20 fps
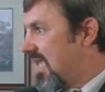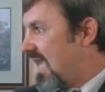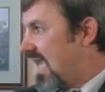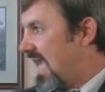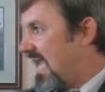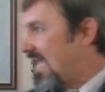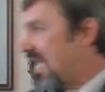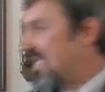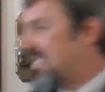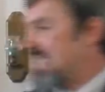
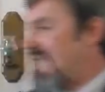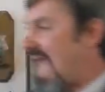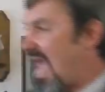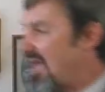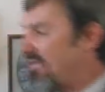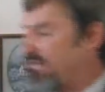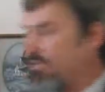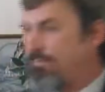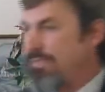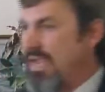He doesn't
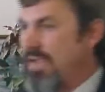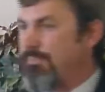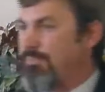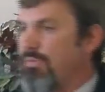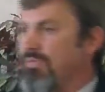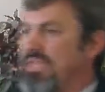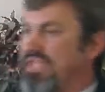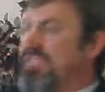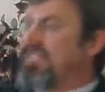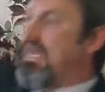have a
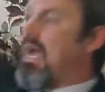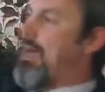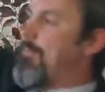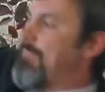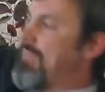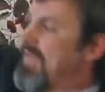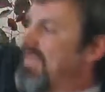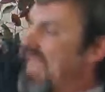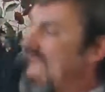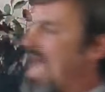people that's
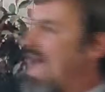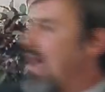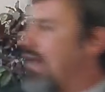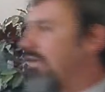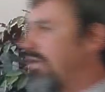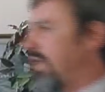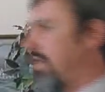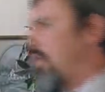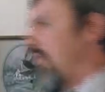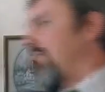up and
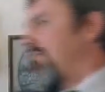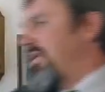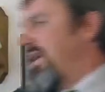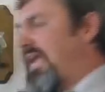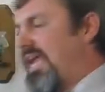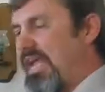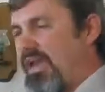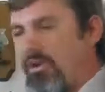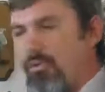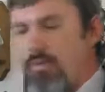down and over
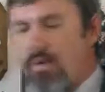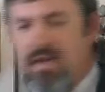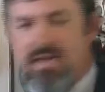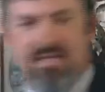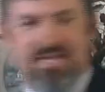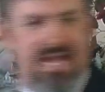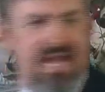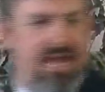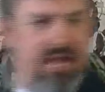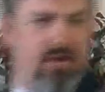here
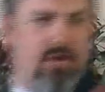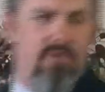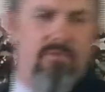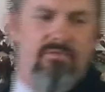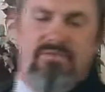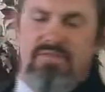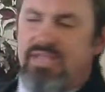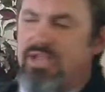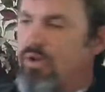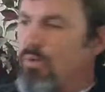one day and
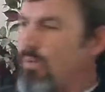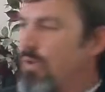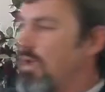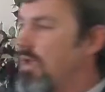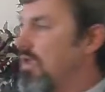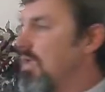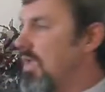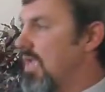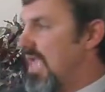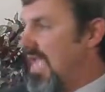over there.
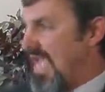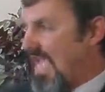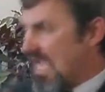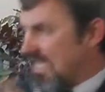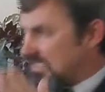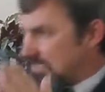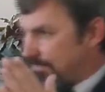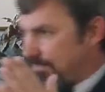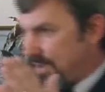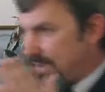He
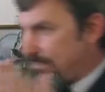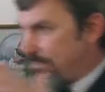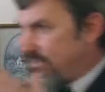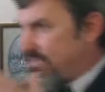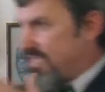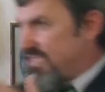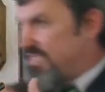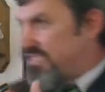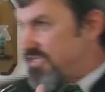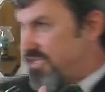has a people
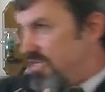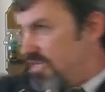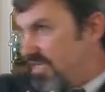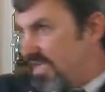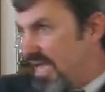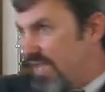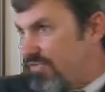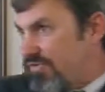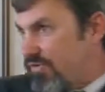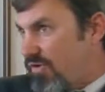that's
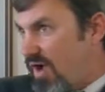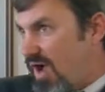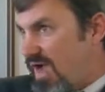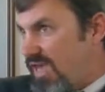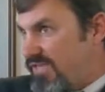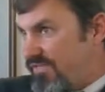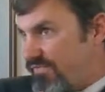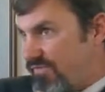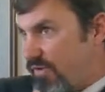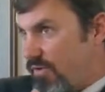got their
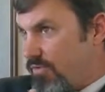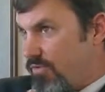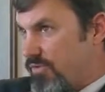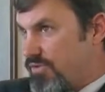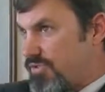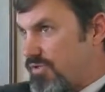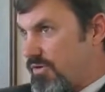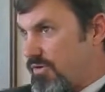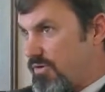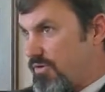eyes
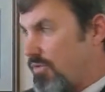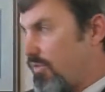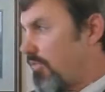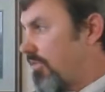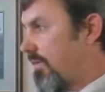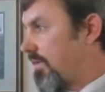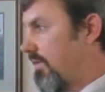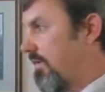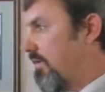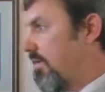focused on
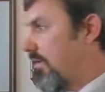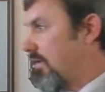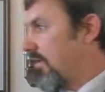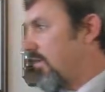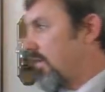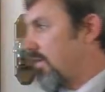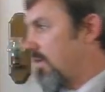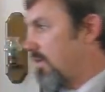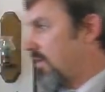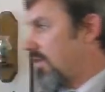glory
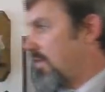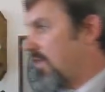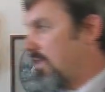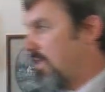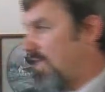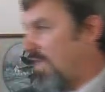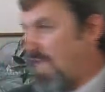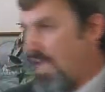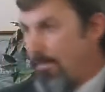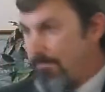
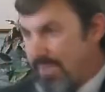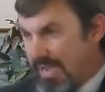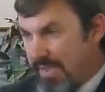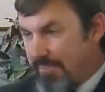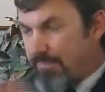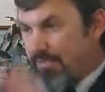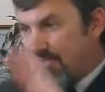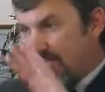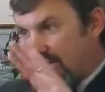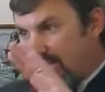a
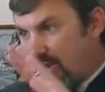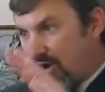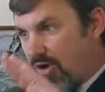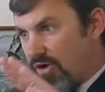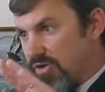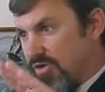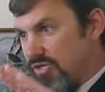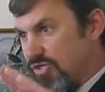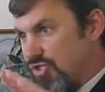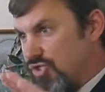people that
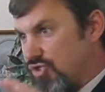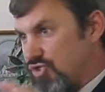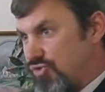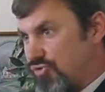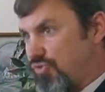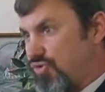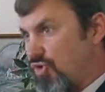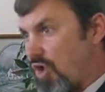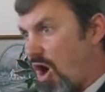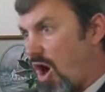are
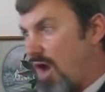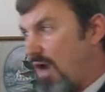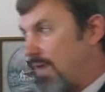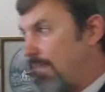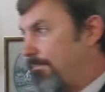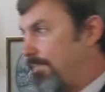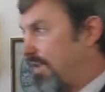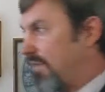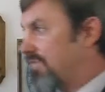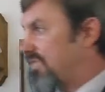strong
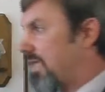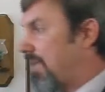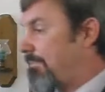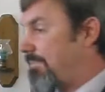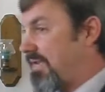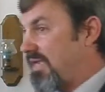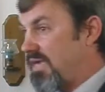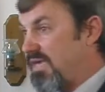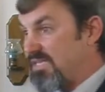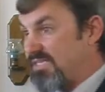and built up
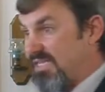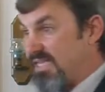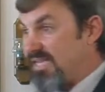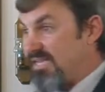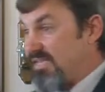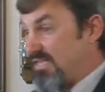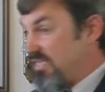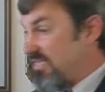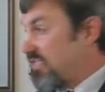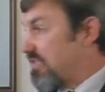because he,
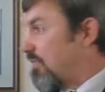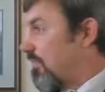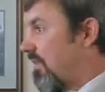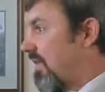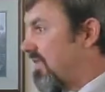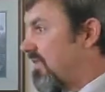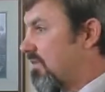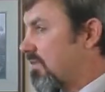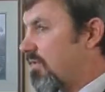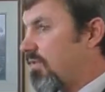this is the
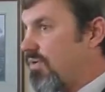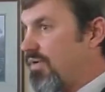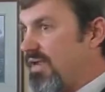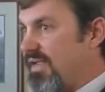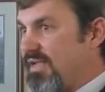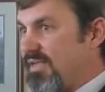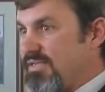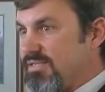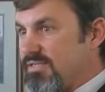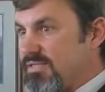way the Lord
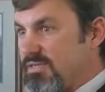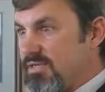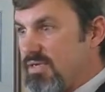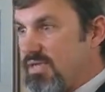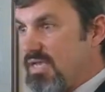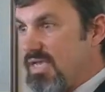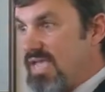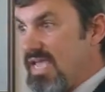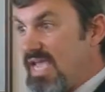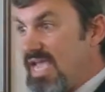is.
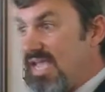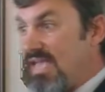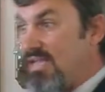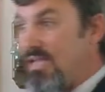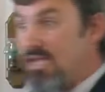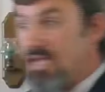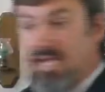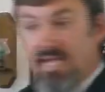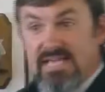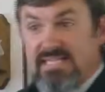He,
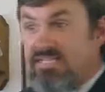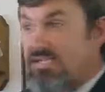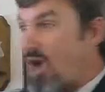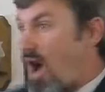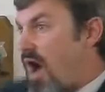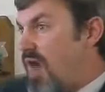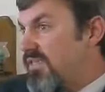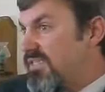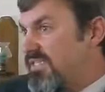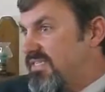he's
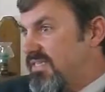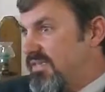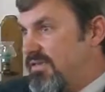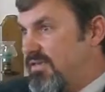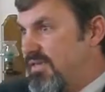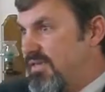constant.